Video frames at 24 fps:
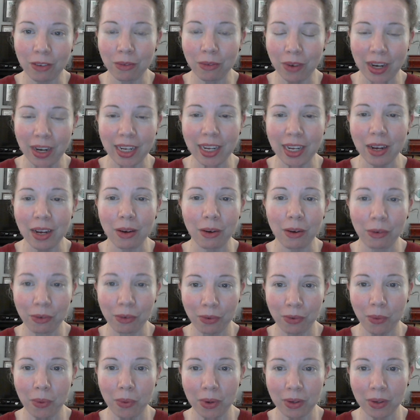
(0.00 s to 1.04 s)
radio
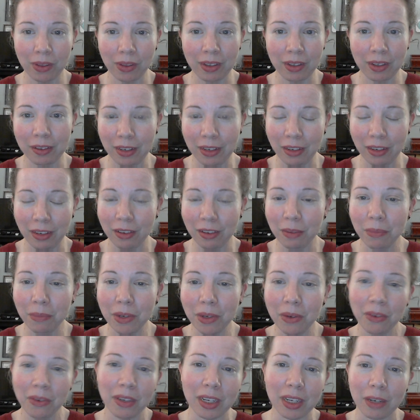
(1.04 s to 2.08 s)
for listening to
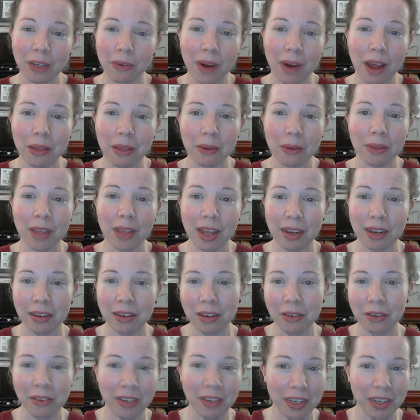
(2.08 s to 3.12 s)
music rather than
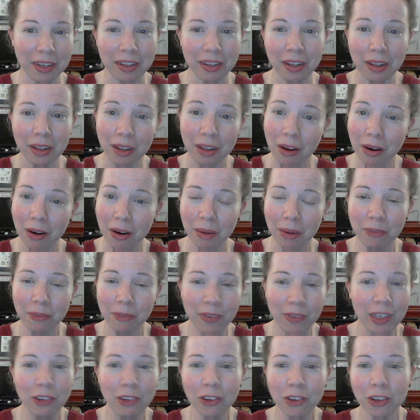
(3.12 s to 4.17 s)
using the alarm
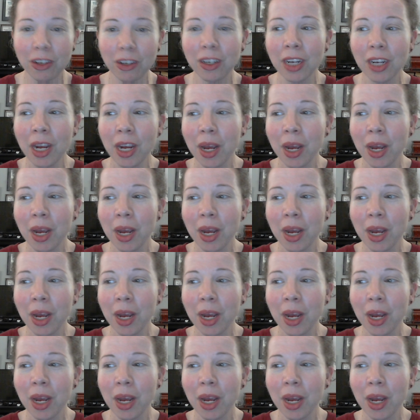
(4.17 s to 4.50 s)
feature.